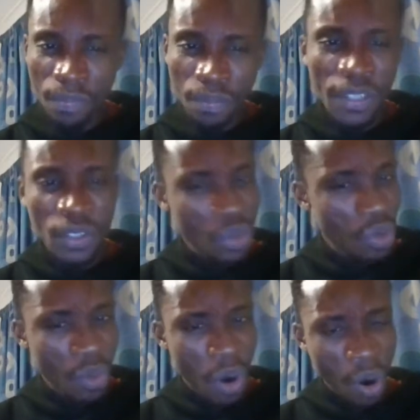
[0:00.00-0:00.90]

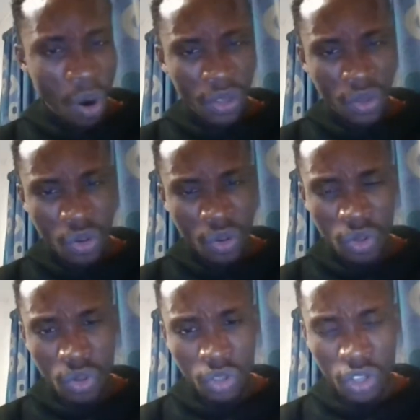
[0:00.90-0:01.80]
presume or
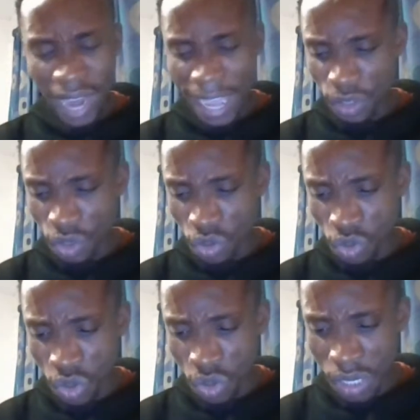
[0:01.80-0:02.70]
you try
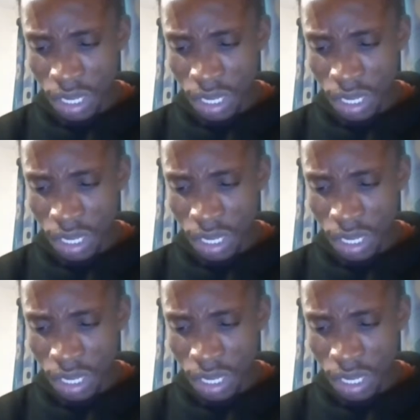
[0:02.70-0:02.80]
to